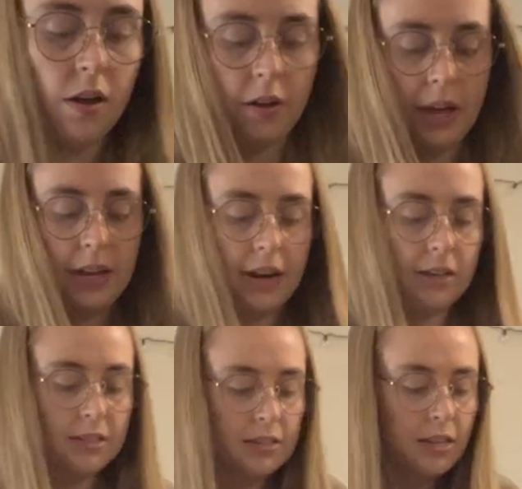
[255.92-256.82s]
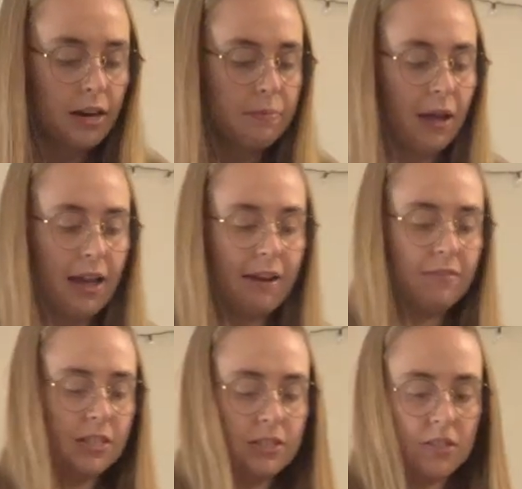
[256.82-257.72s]
Okay, next to set up, I have
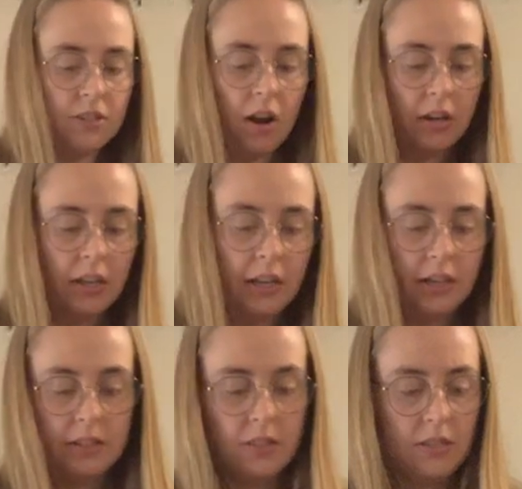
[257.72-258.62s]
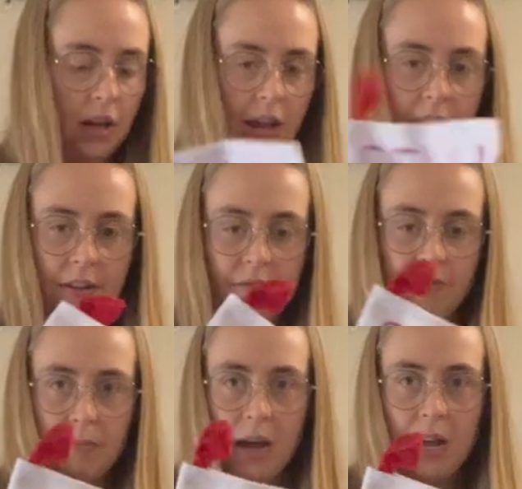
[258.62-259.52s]
these stockings. I
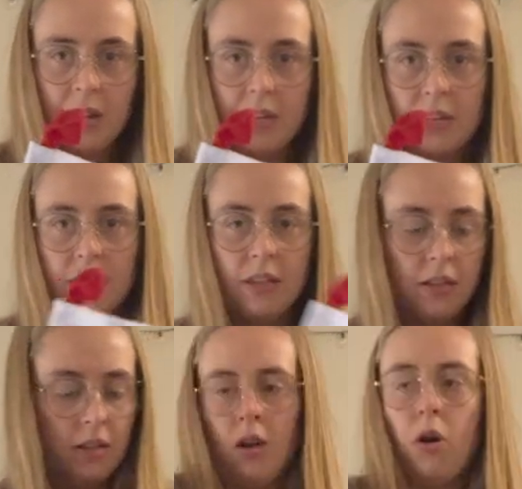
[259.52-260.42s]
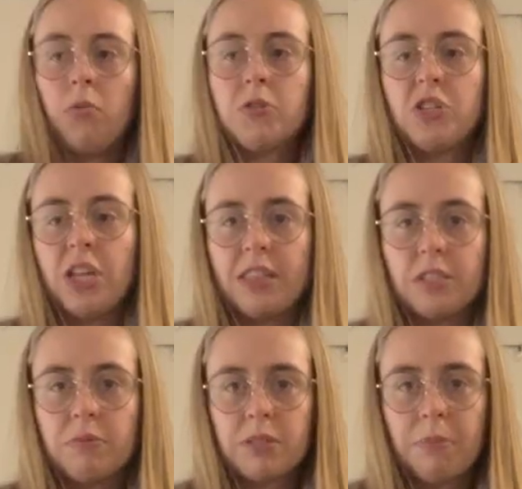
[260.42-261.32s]
have mine. Oh shit,
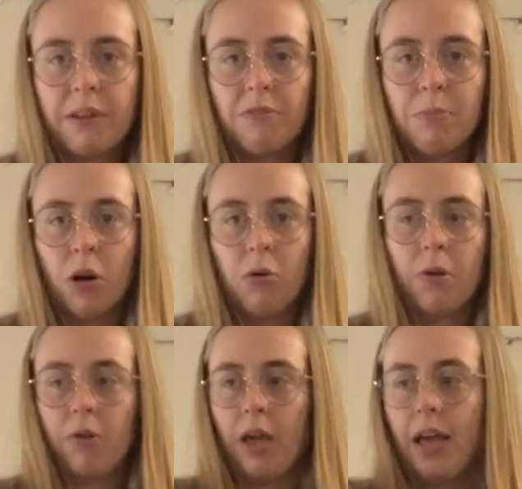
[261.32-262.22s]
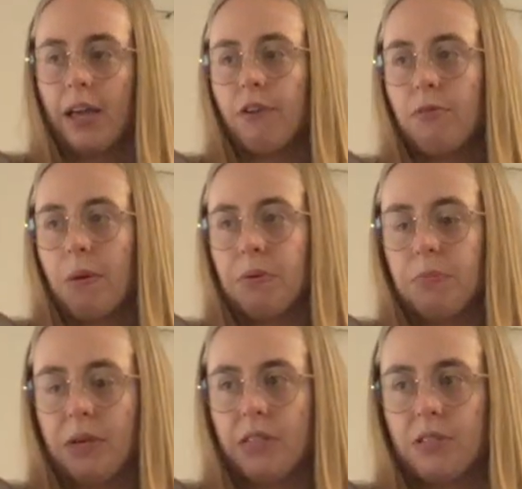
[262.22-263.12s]
this one's mine from home. Okay, I gotta remember
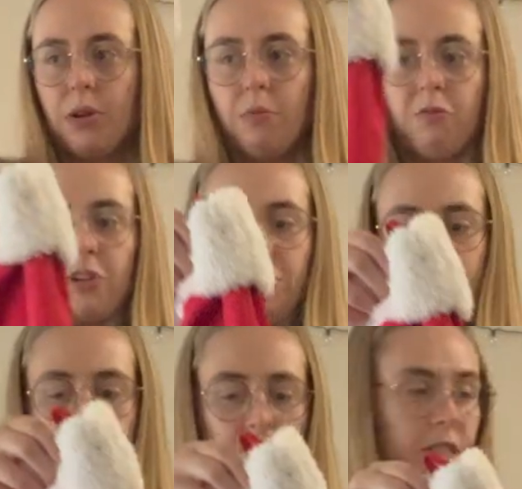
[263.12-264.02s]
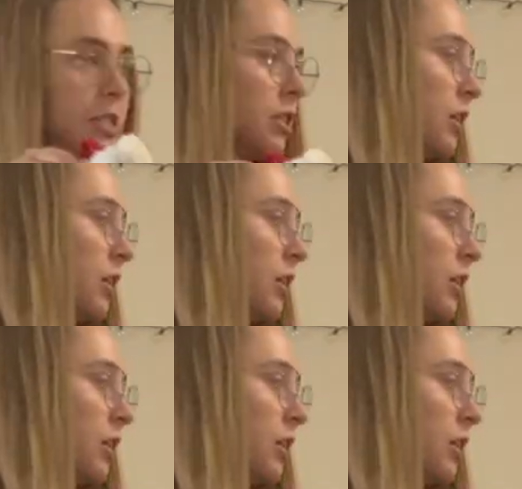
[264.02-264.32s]
to bring this home for Christmas.